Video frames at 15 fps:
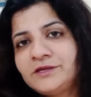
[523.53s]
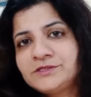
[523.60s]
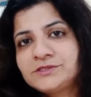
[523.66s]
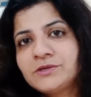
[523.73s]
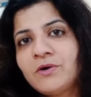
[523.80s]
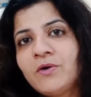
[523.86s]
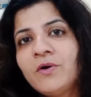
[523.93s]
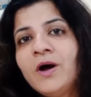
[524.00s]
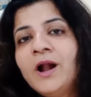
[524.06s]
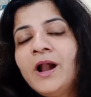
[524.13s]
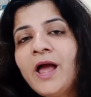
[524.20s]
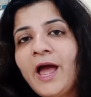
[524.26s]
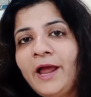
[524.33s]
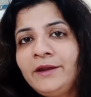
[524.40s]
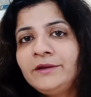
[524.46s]
So,
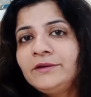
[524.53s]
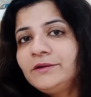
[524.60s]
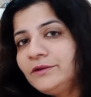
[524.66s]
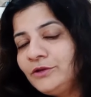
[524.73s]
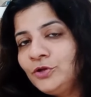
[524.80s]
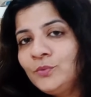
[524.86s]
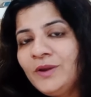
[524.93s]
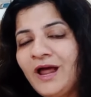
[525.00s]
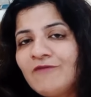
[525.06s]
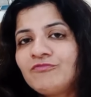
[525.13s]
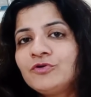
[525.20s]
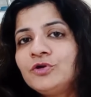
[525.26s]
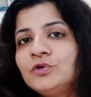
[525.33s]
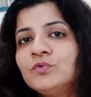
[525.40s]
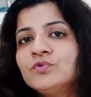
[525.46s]
and you will have
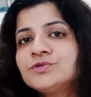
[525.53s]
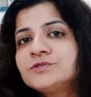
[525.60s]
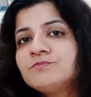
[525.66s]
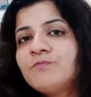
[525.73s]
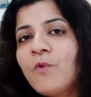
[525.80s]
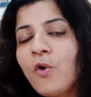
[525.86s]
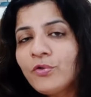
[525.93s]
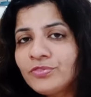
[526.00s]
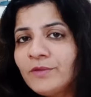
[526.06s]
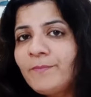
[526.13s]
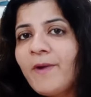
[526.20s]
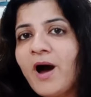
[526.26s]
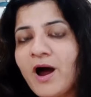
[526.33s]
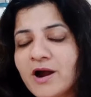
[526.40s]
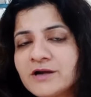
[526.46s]
to use both the
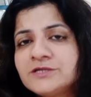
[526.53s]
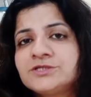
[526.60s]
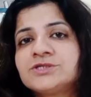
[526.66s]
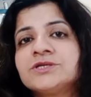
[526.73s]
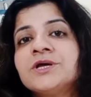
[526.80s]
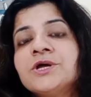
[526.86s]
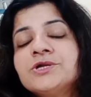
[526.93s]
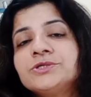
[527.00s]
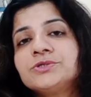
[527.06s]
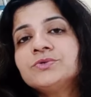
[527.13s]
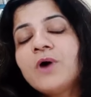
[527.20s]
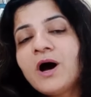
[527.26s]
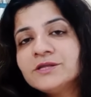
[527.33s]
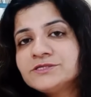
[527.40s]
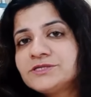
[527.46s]
parts to
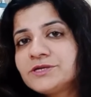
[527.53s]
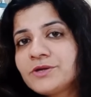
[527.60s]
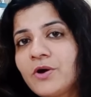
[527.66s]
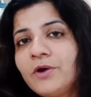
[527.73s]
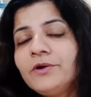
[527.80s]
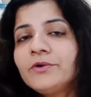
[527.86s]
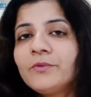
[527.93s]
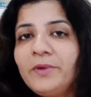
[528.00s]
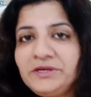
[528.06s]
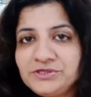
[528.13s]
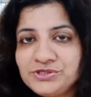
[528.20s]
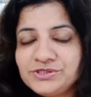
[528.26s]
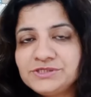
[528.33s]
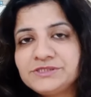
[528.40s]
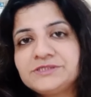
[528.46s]
answer your
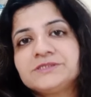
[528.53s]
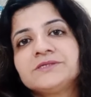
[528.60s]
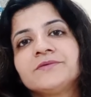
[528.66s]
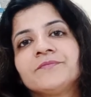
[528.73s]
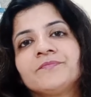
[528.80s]
questions.